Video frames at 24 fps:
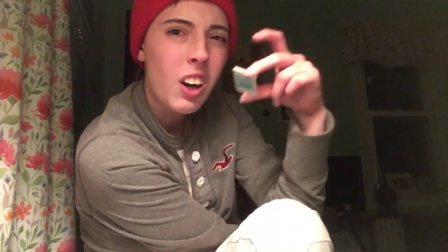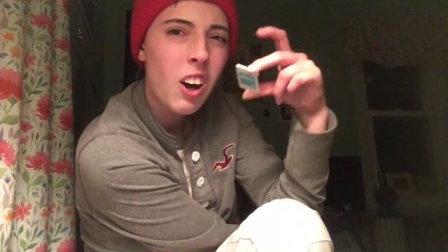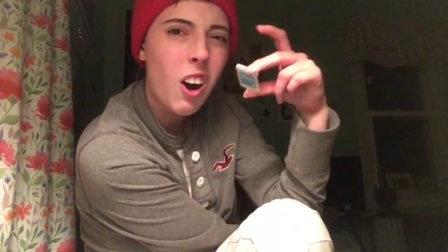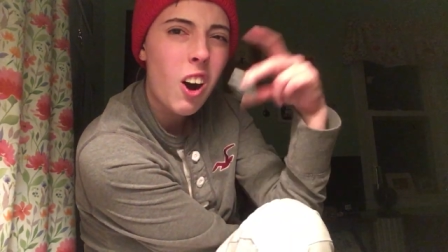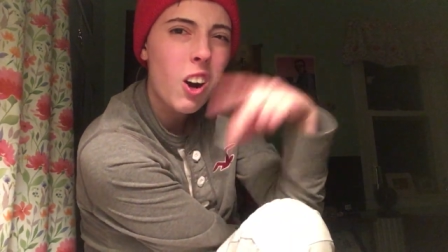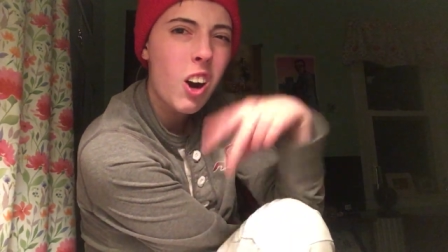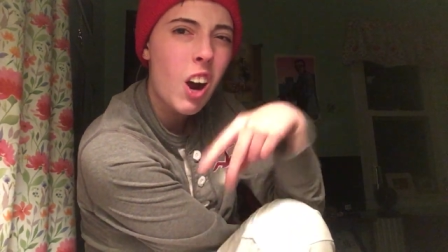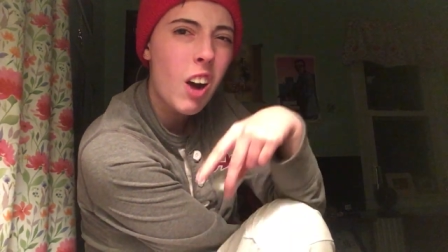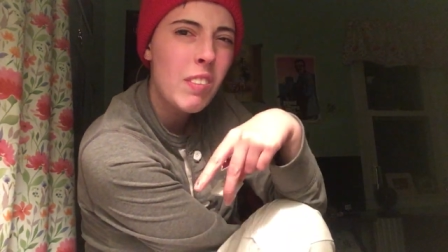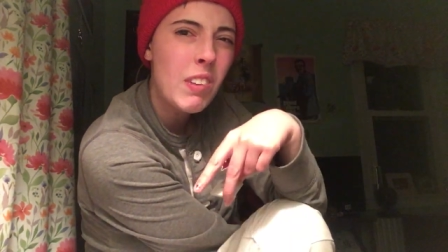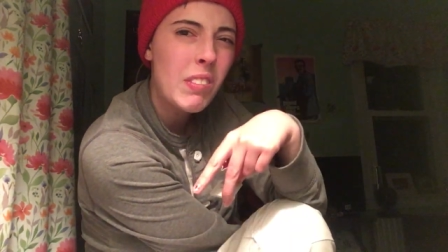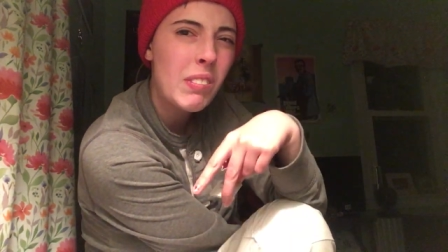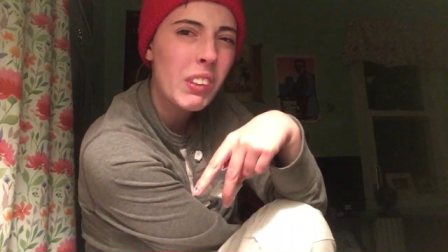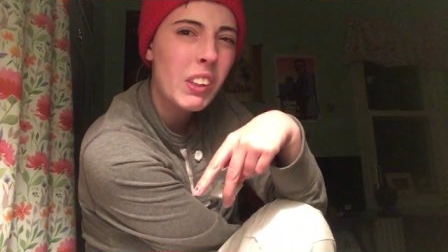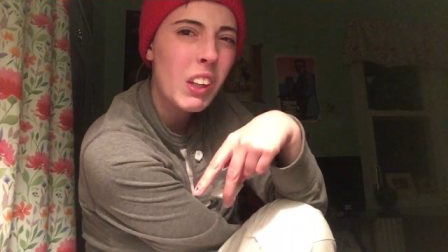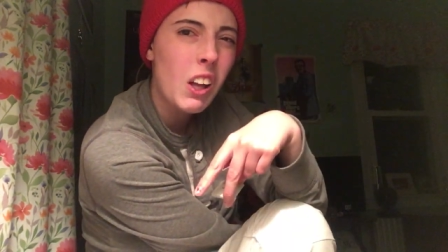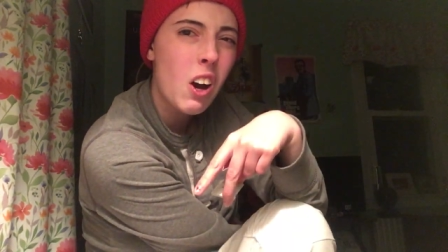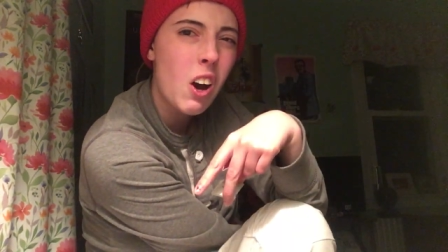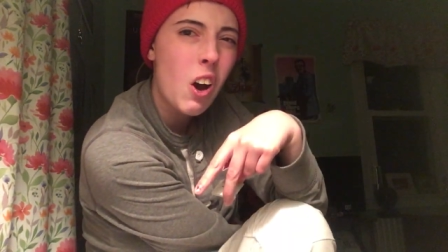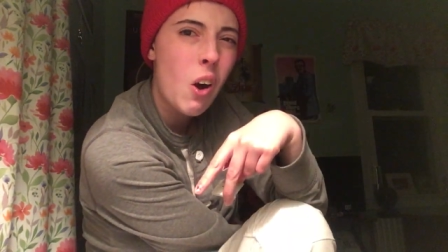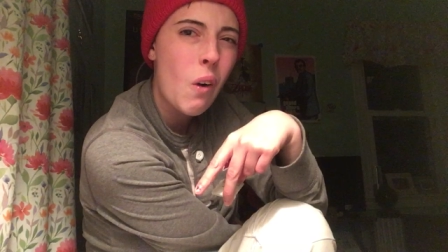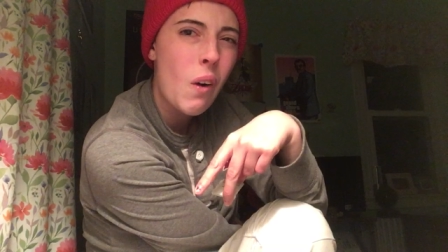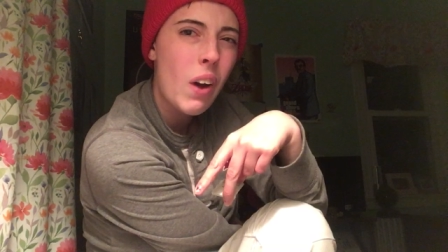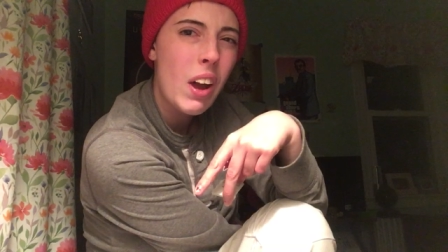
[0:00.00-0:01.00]
I'll comment
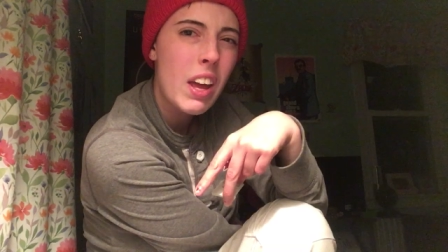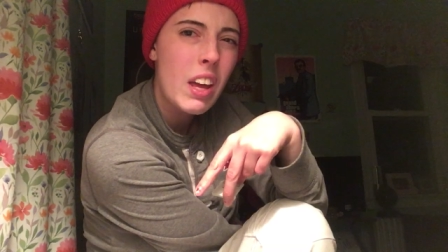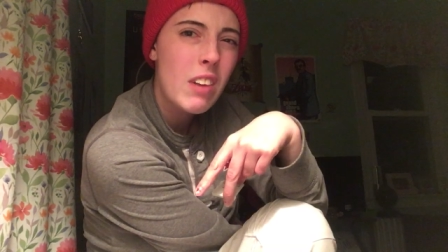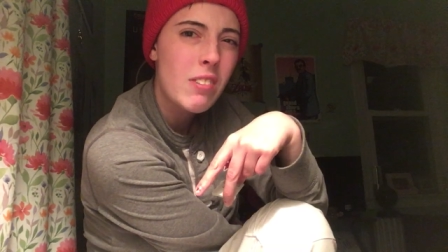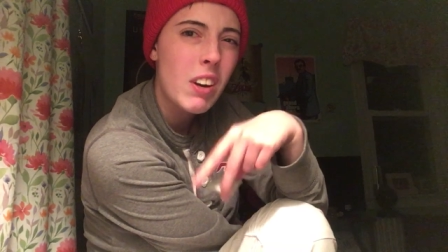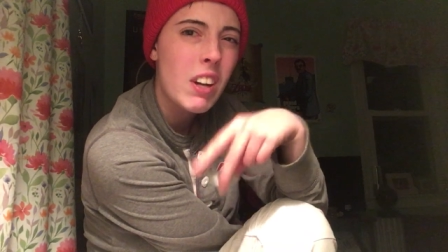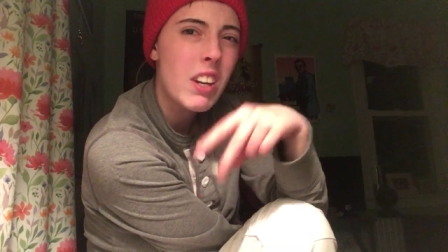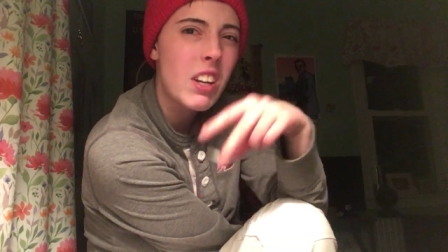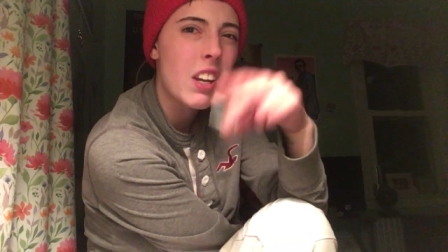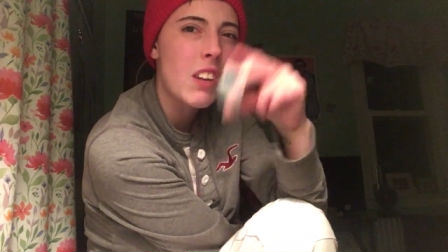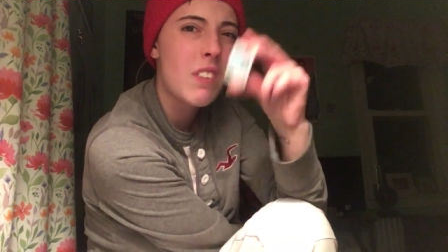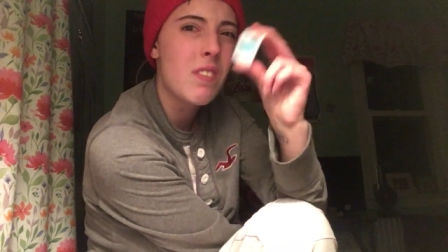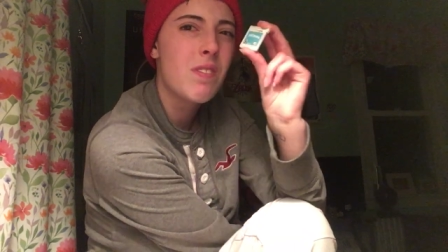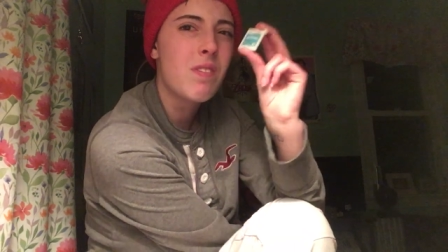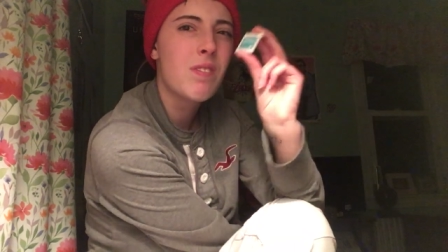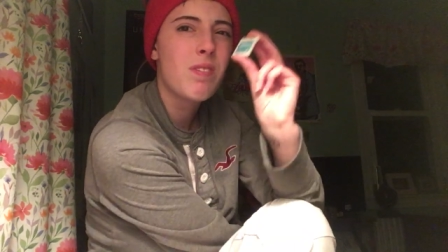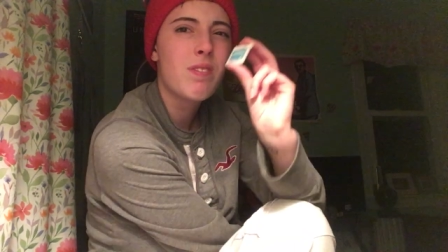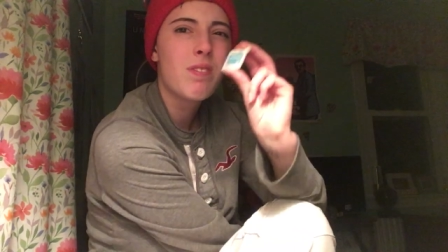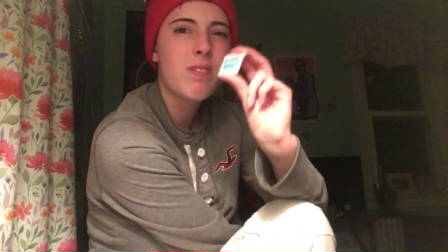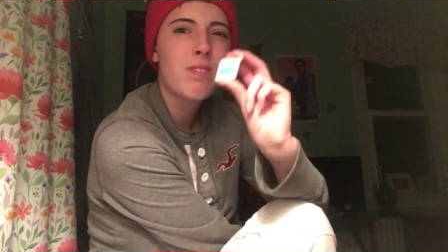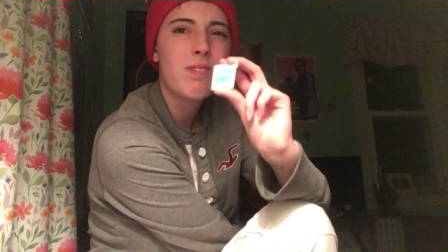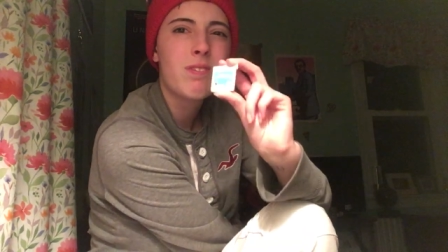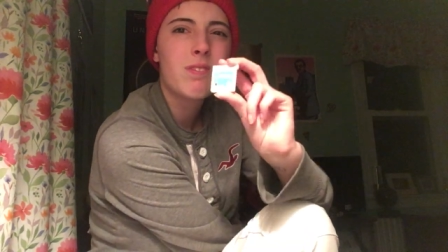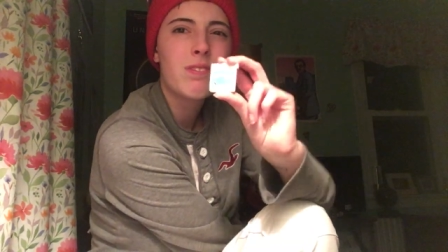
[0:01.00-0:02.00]
below if I did.
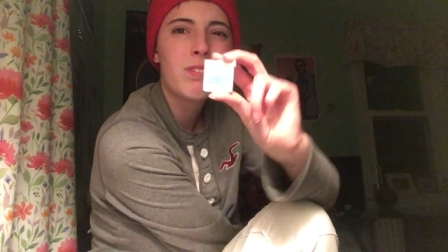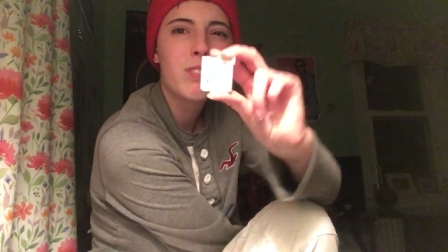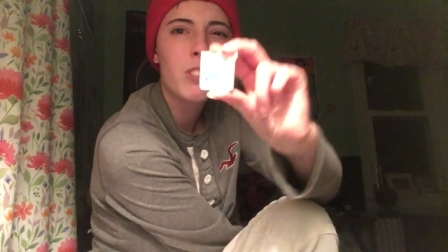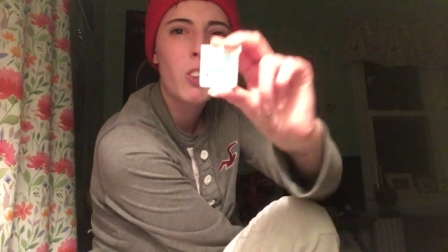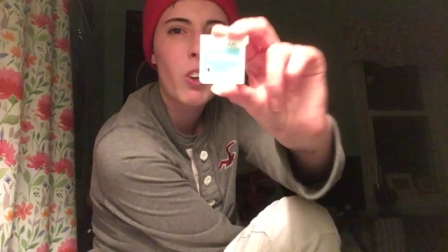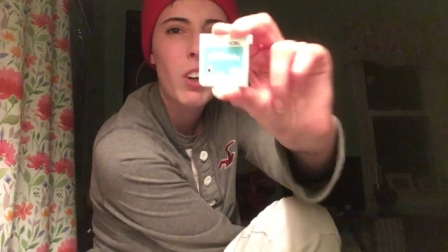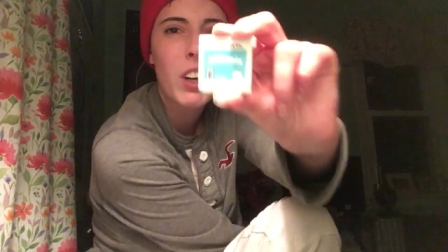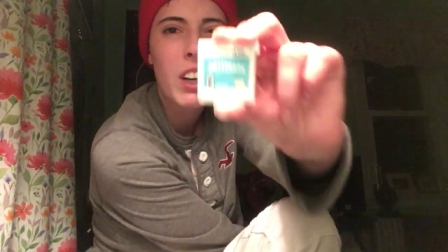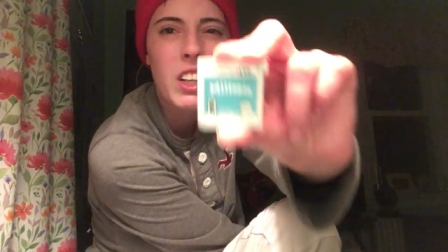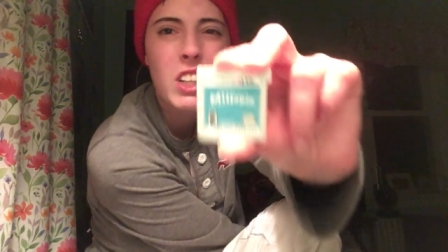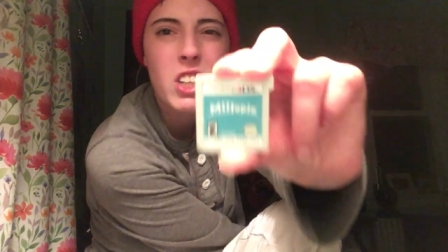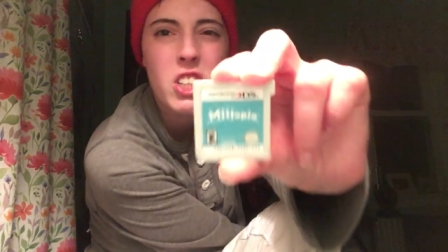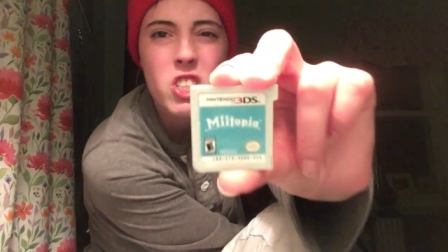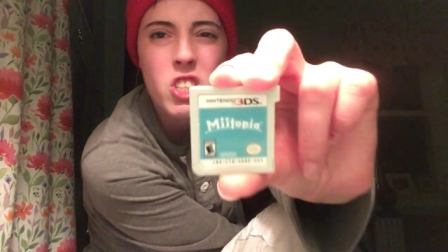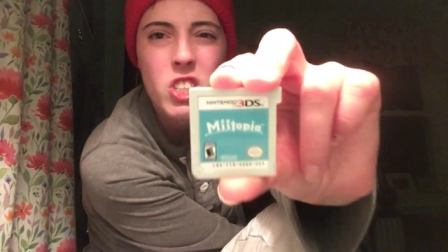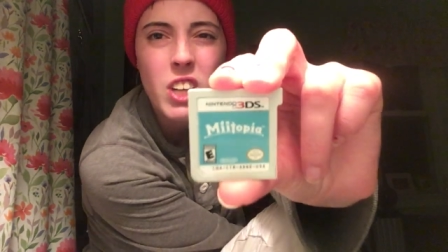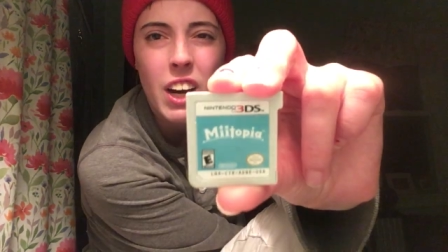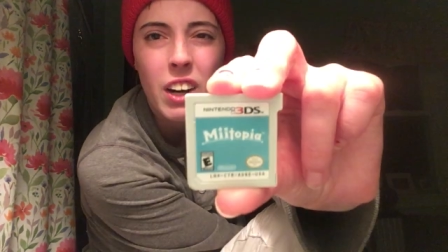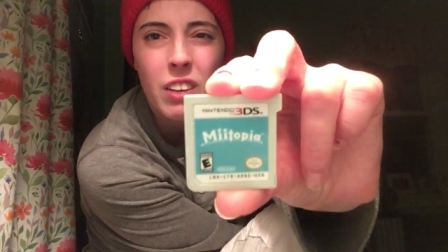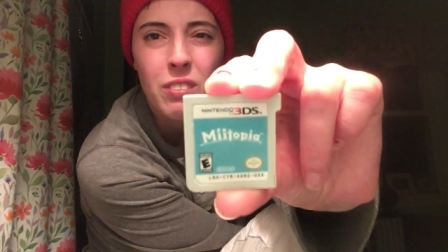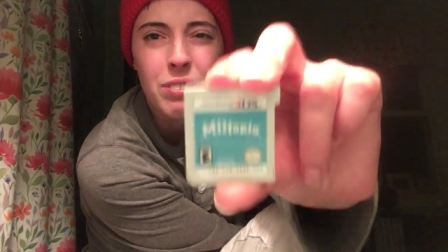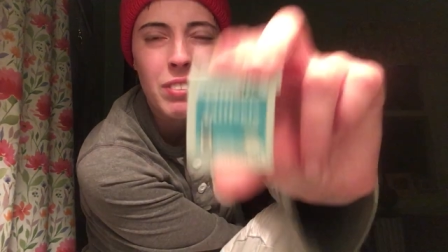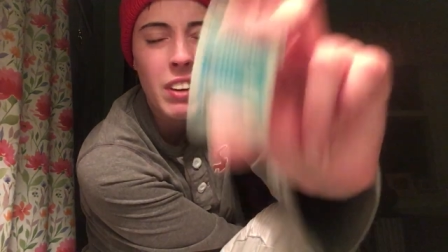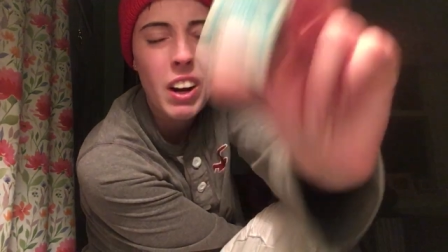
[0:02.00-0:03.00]
Or you could just
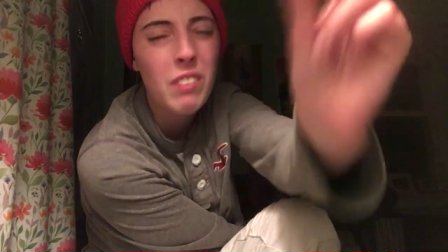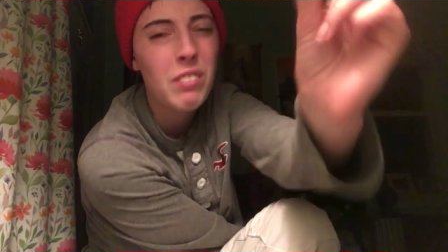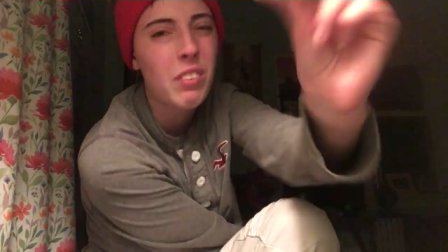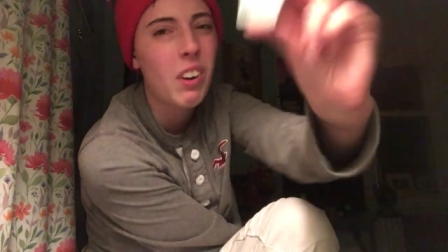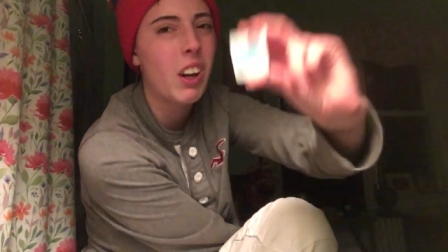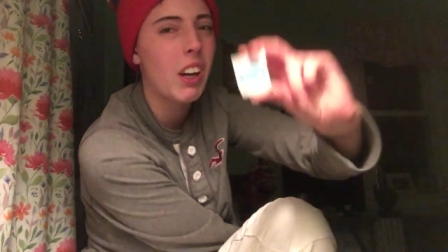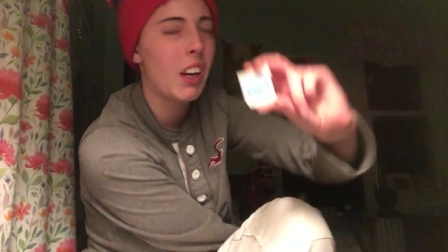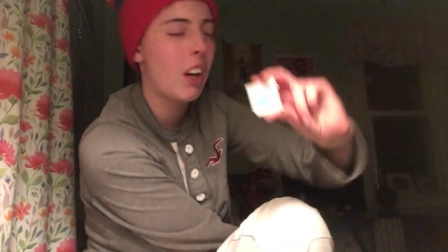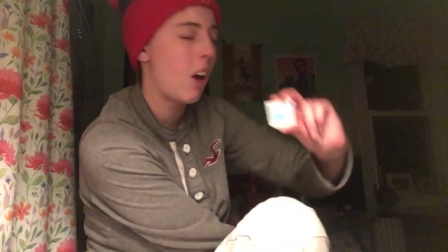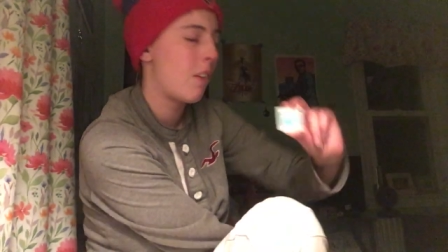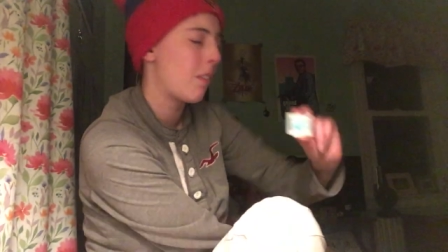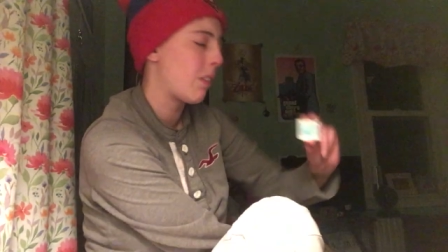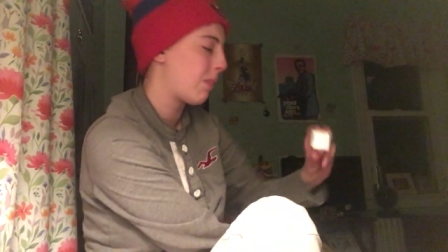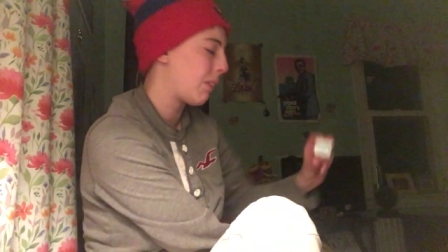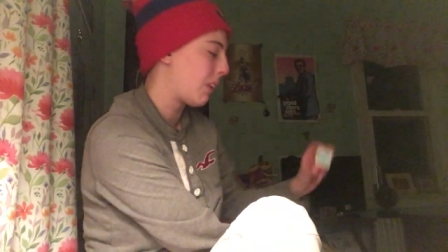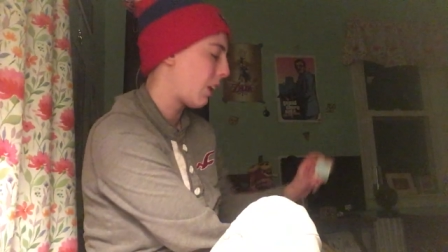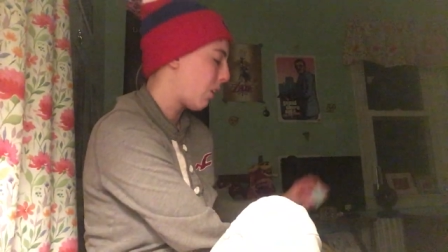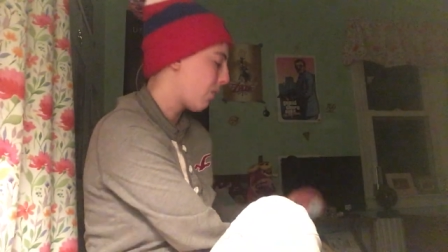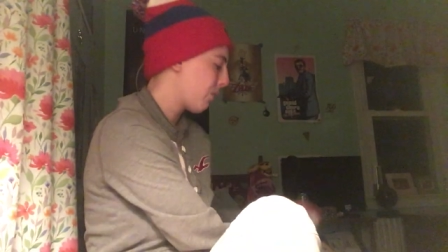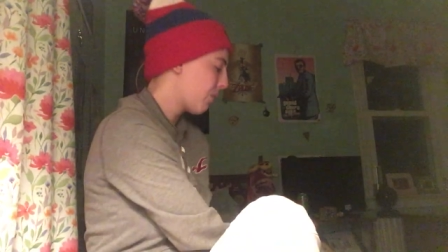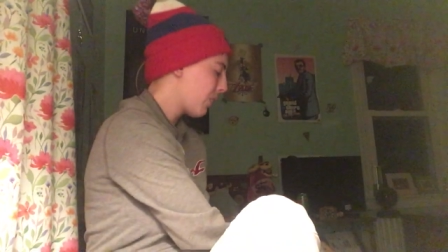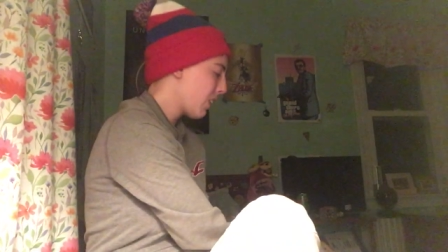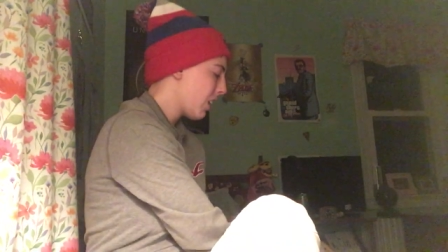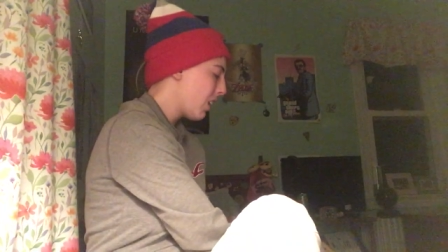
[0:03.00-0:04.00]
check, but I'll probably comment
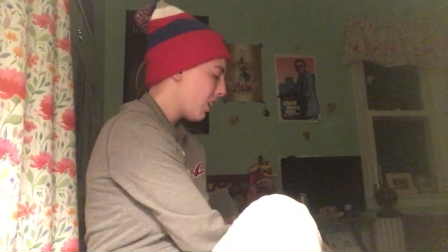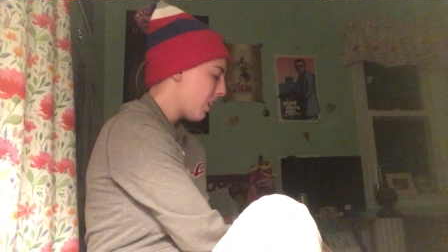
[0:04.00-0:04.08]
below.